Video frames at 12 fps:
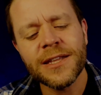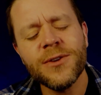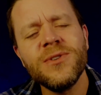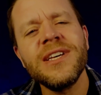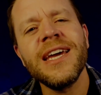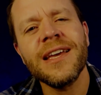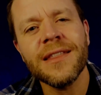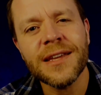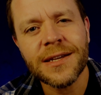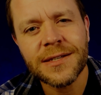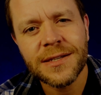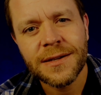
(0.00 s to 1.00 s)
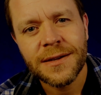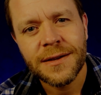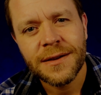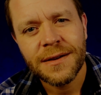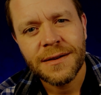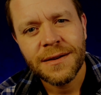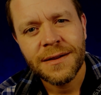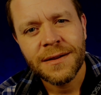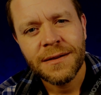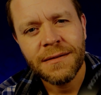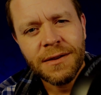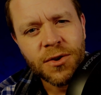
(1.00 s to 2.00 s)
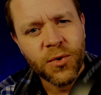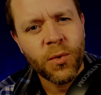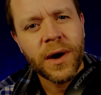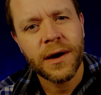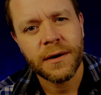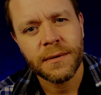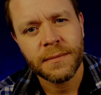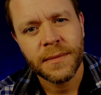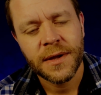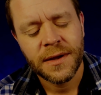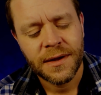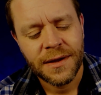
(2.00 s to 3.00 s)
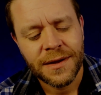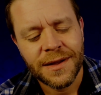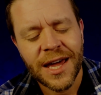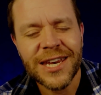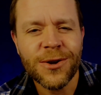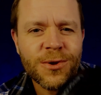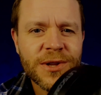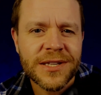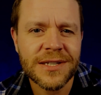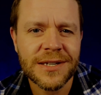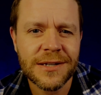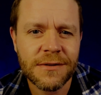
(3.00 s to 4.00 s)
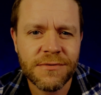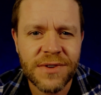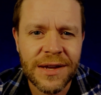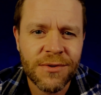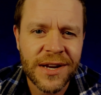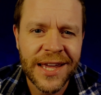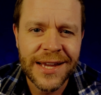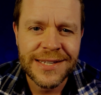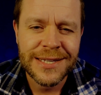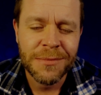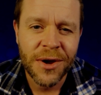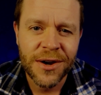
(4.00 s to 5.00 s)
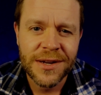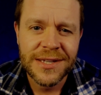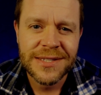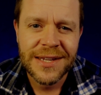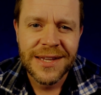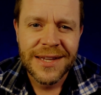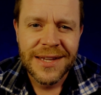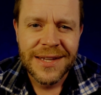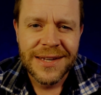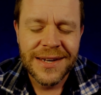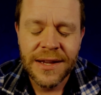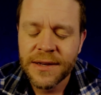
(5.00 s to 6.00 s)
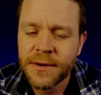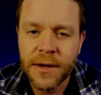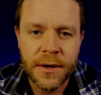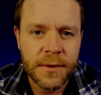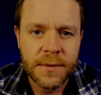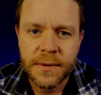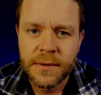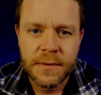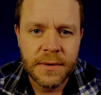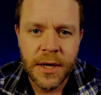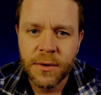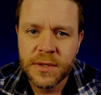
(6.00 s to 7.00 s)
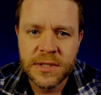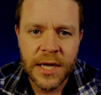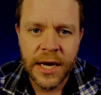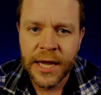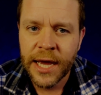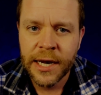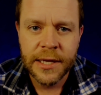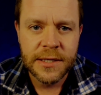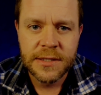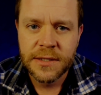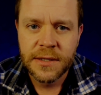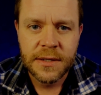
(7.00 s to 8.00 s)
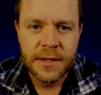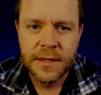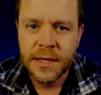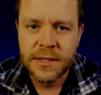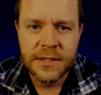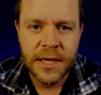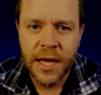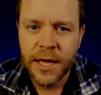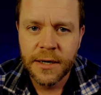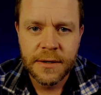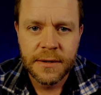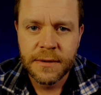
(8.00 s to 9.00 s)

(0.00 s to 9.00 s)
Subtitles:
You take these and you wear them and you listen to your favorite ASMRtist. No, it's not Atlas. It's not.